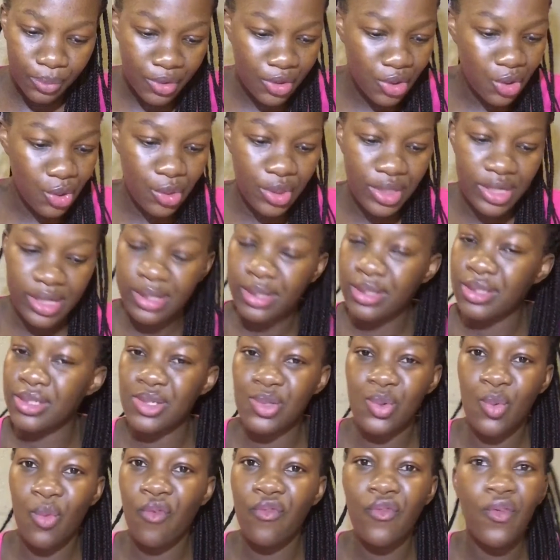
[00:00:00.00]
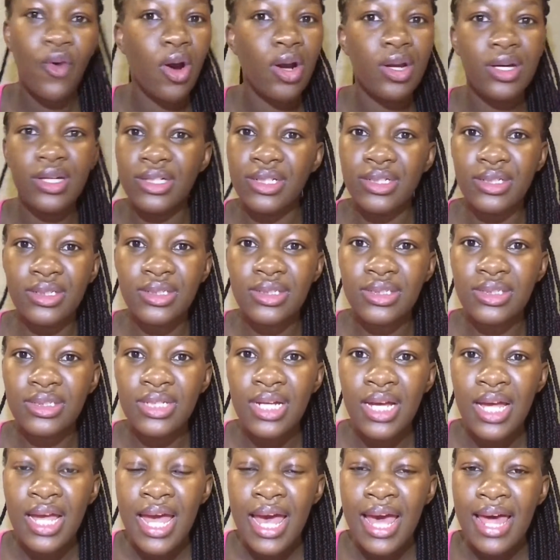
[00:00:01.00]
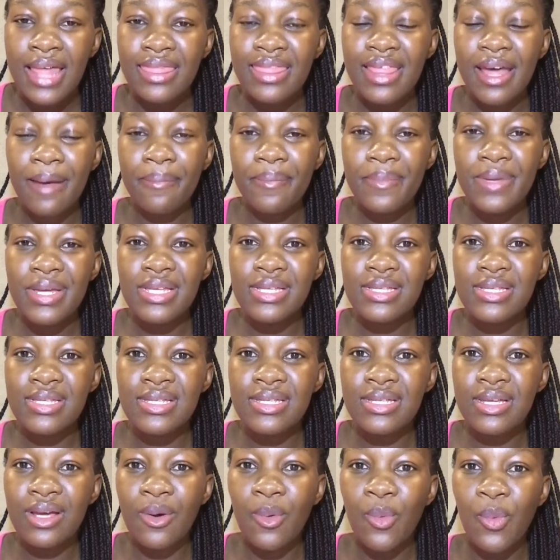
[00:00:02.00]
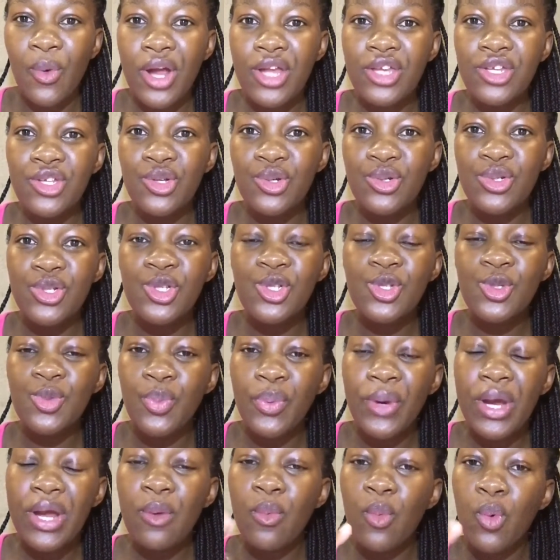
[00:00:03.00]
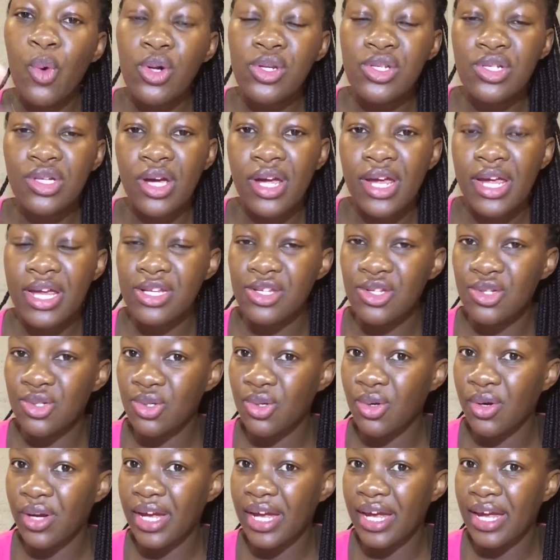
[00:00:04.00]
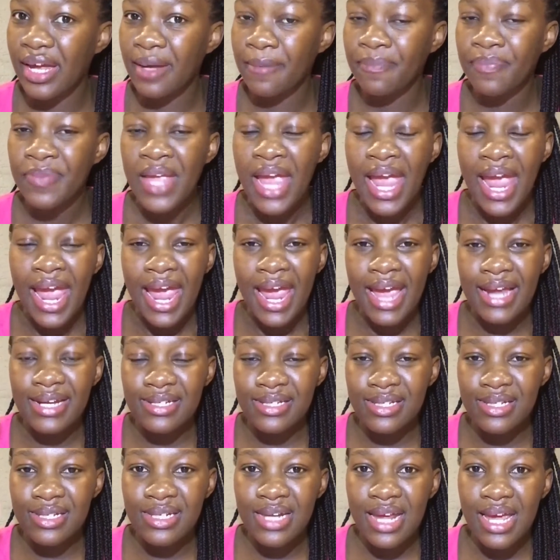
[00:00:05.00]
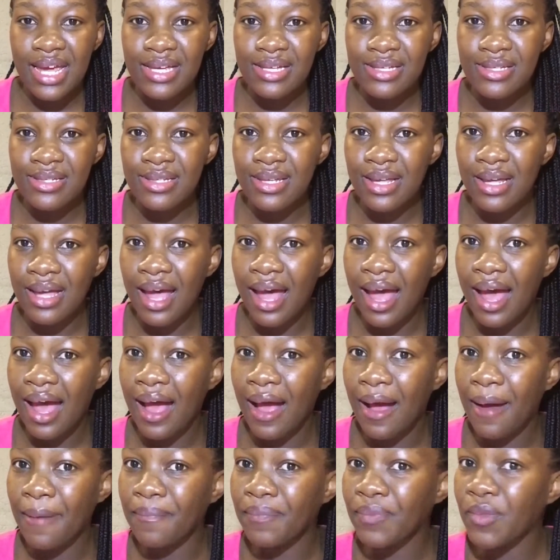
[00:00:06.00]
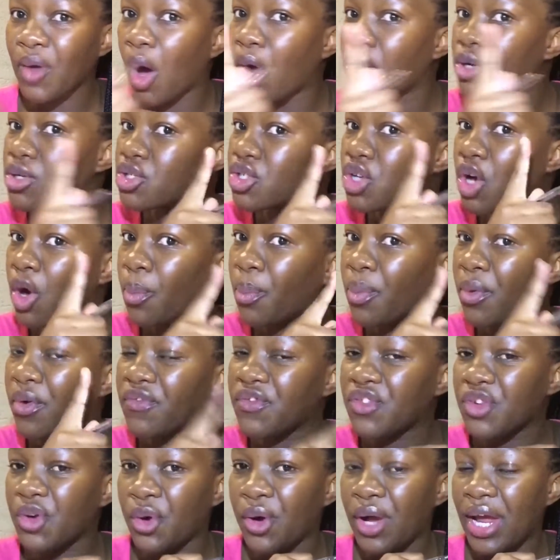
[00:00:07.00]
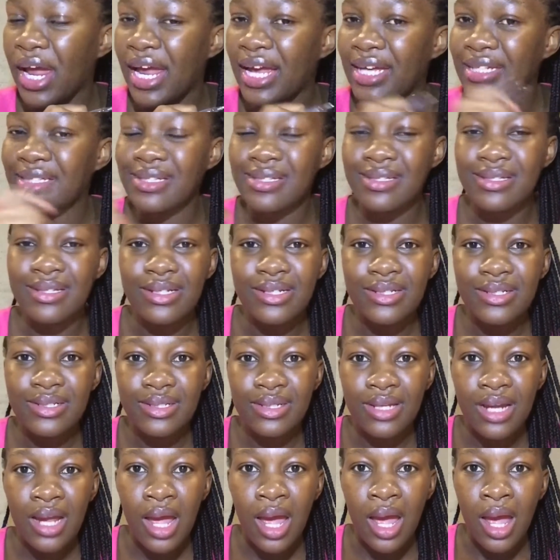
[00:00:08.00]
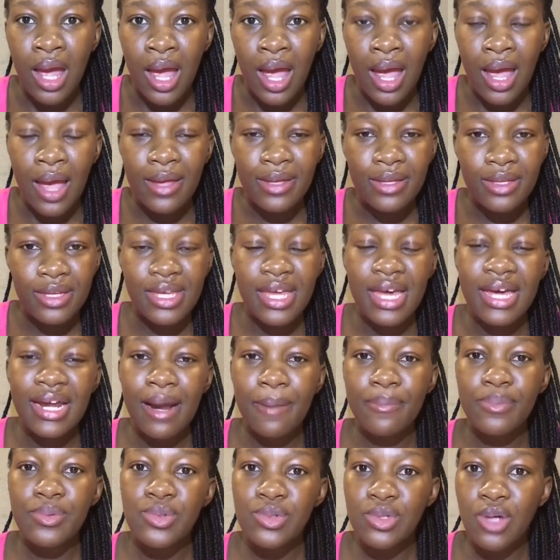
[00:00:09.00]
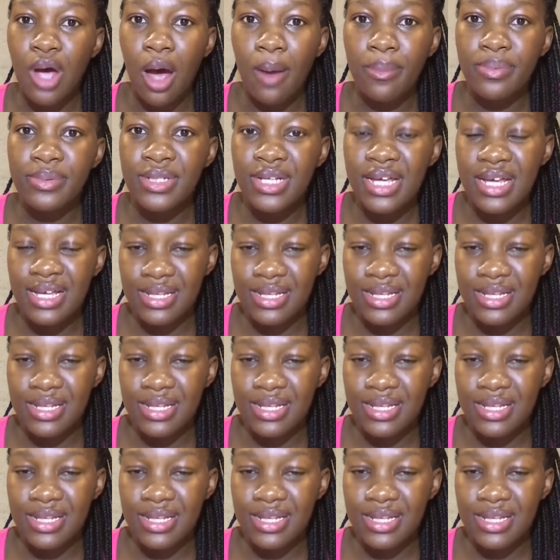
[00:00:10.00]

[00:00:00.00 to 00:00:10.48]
cuticles or follicles. That means when you spray water into your hair, it stays on top of your hair. It doesn't get absorbed